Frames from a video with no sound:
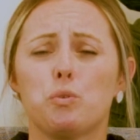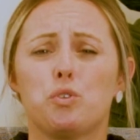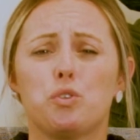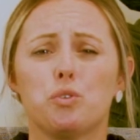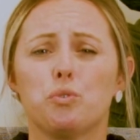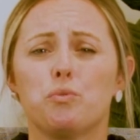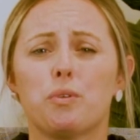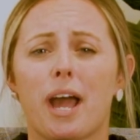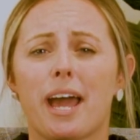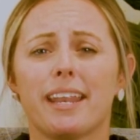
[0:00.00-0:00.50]

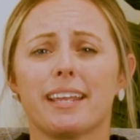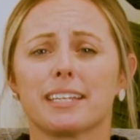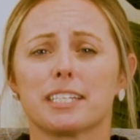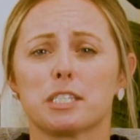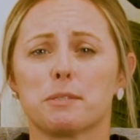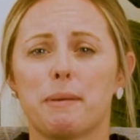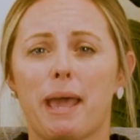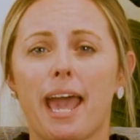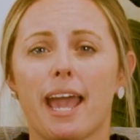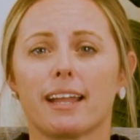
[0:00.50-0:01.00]
do not
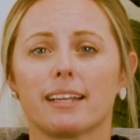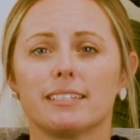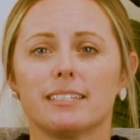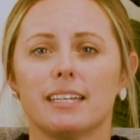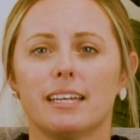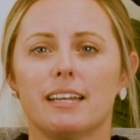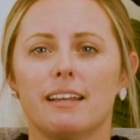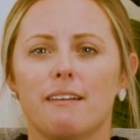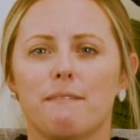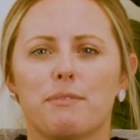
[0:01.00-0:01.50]
expect.
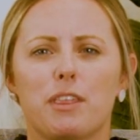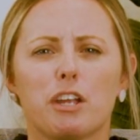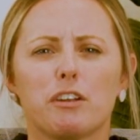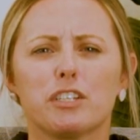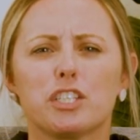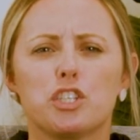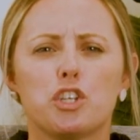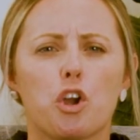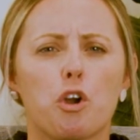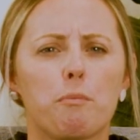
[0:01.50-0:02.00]
There
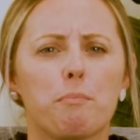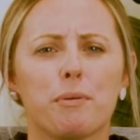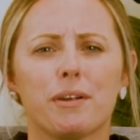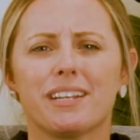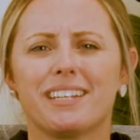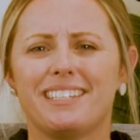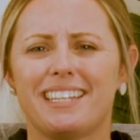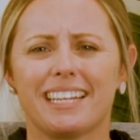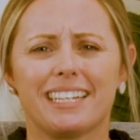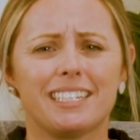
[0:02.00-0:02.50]
is no
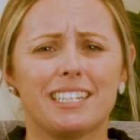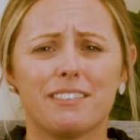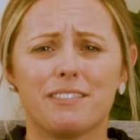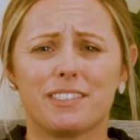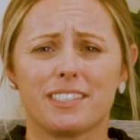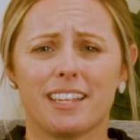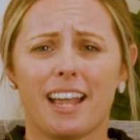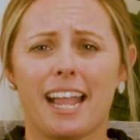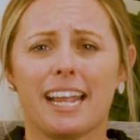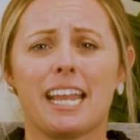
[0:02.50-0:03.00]
predictive
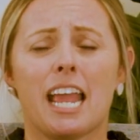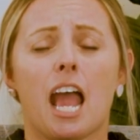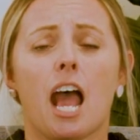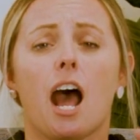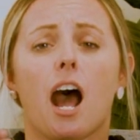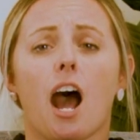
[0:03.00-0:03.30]
sign